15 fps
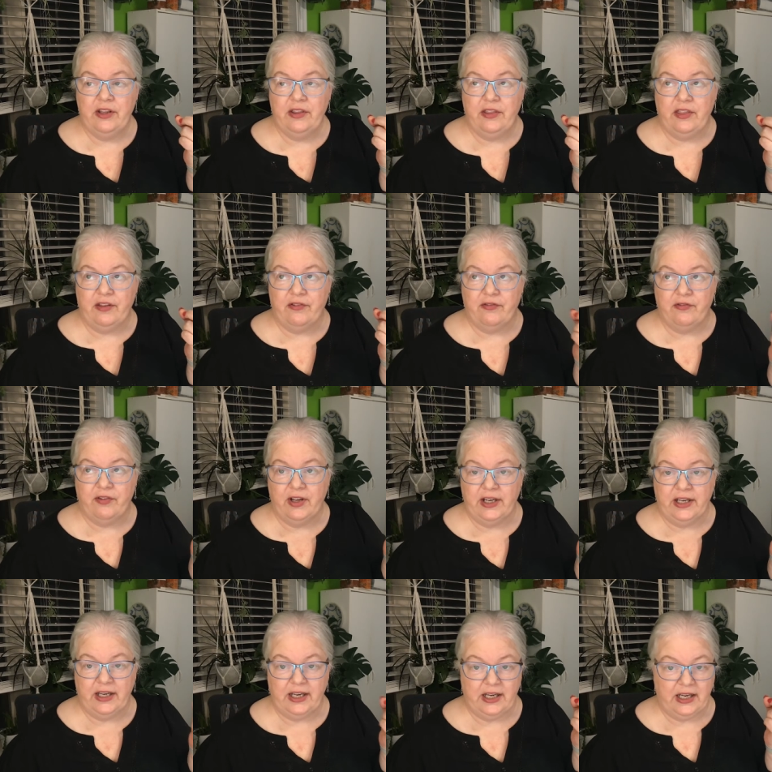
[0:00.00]
the
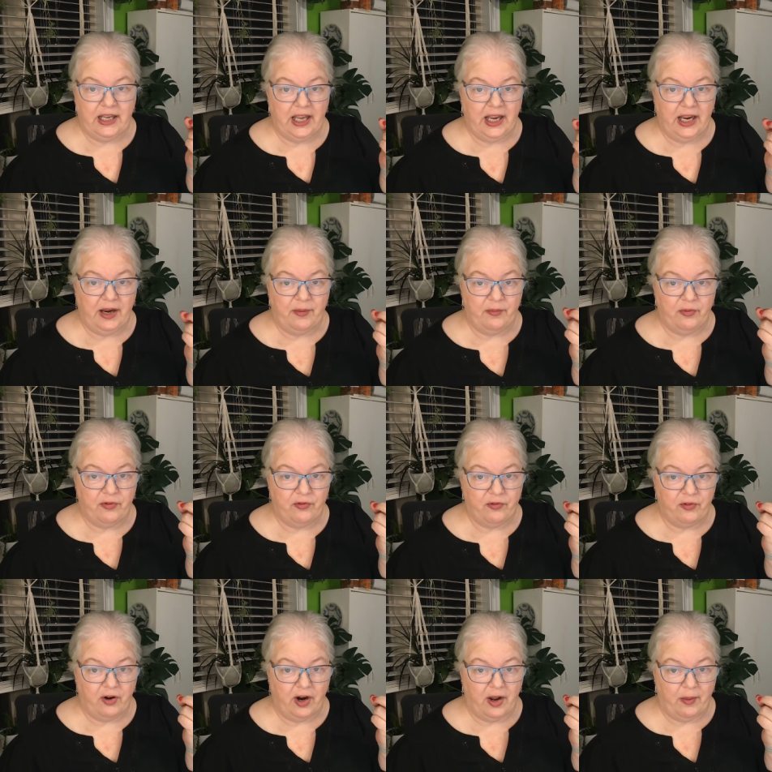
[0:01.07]
funding came
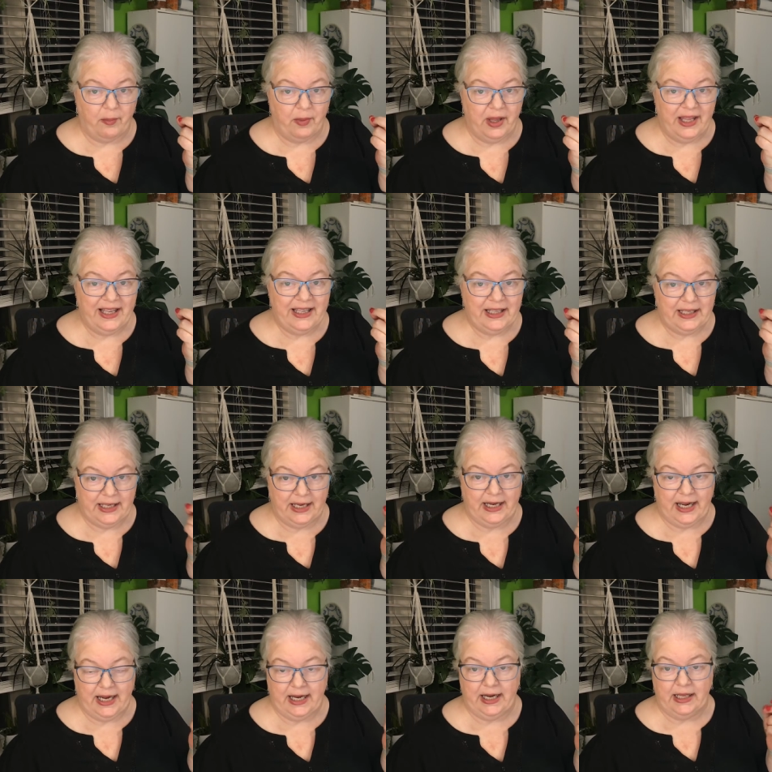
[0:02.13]
from
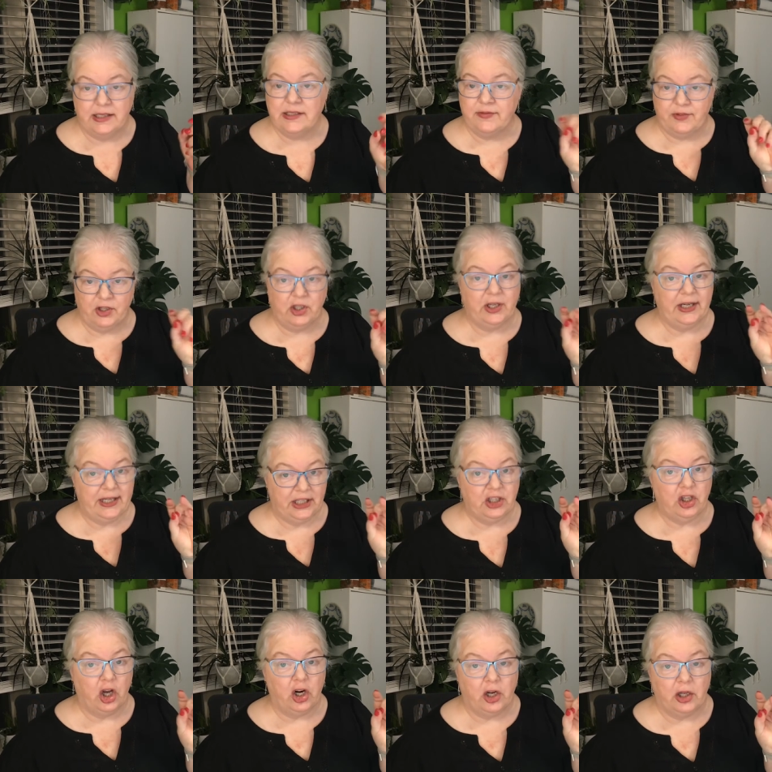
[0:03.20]
Canadians, if you're looking at
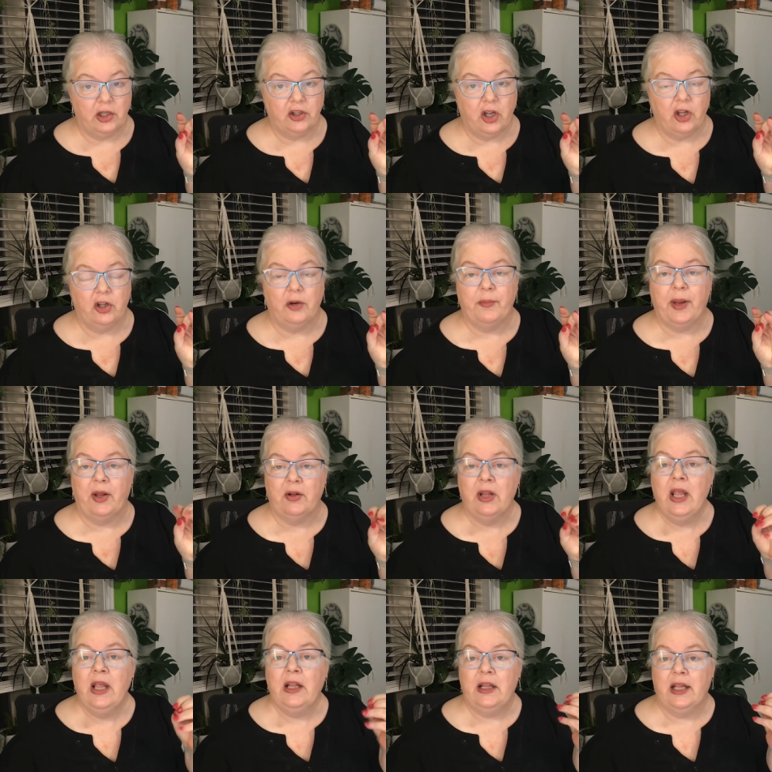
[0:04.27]
dollar, dollar amount,
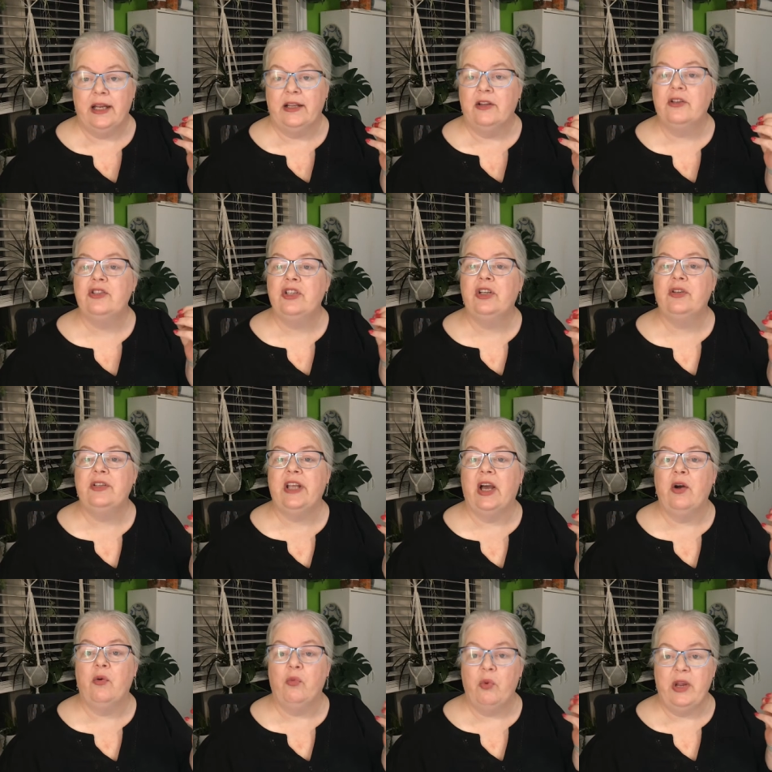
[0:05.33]
like there's no
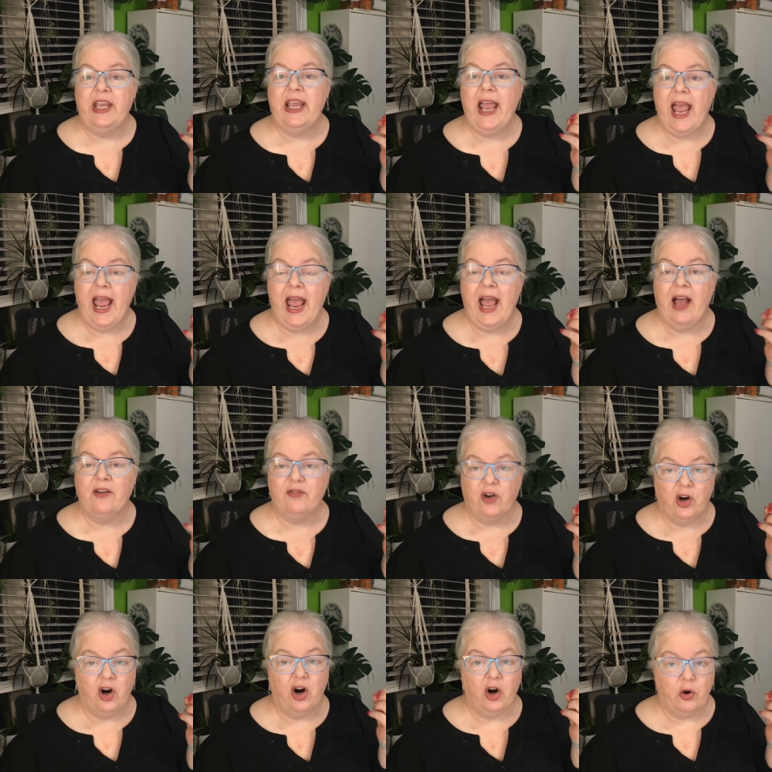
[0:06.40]
doubt we have
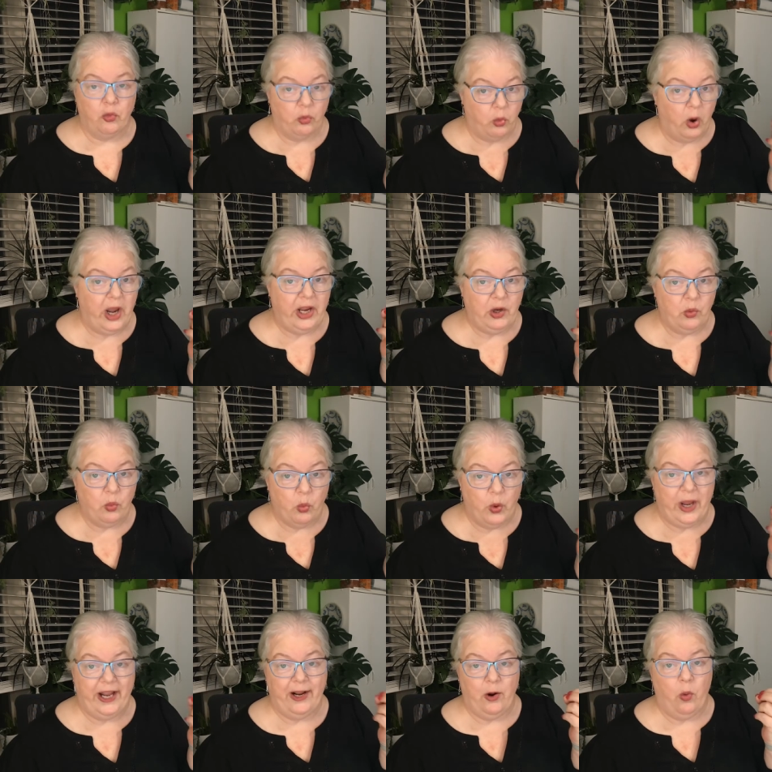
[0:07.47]
our right
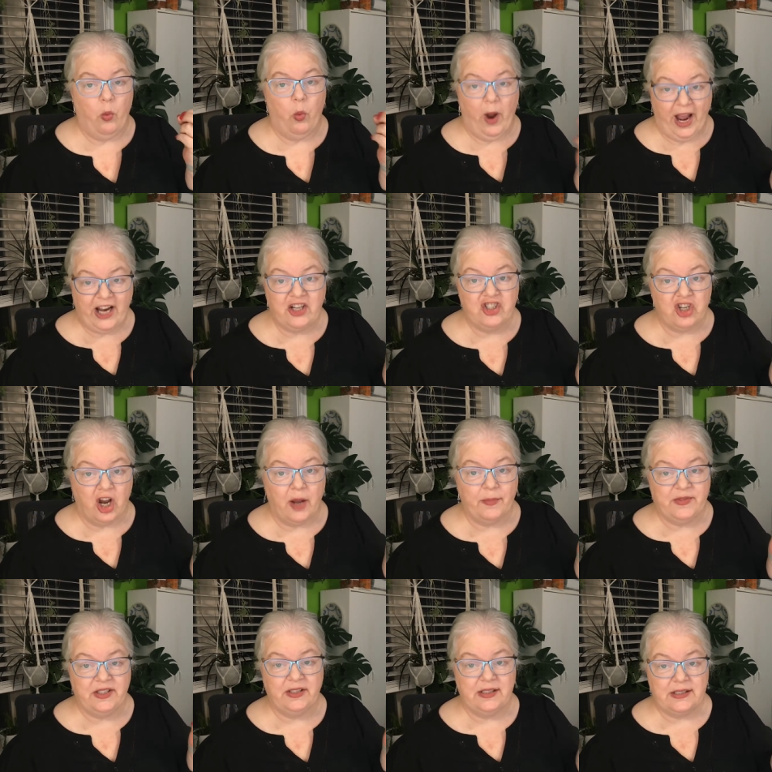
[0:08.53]
wing whack
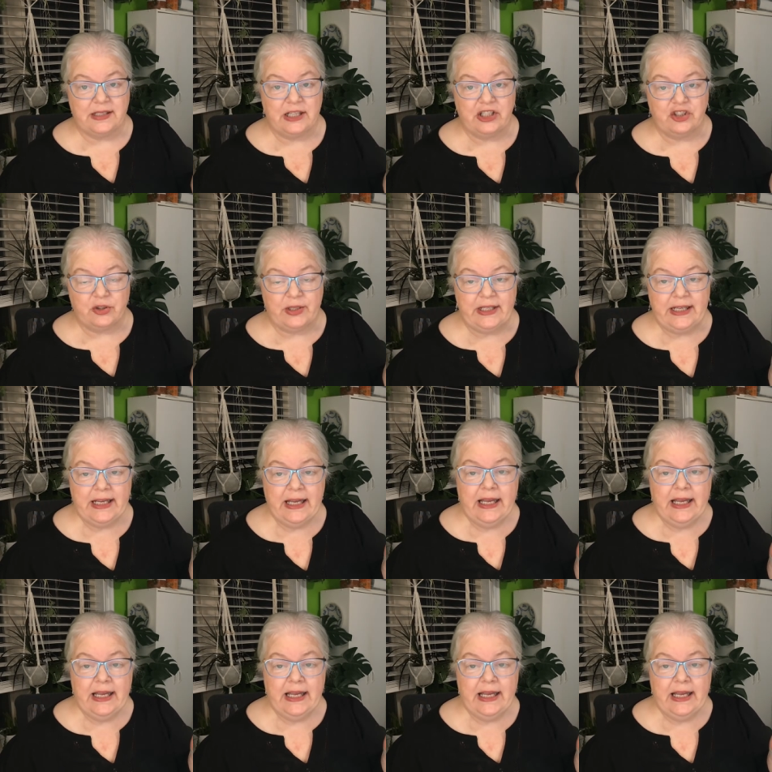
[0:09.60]
jobs in this country.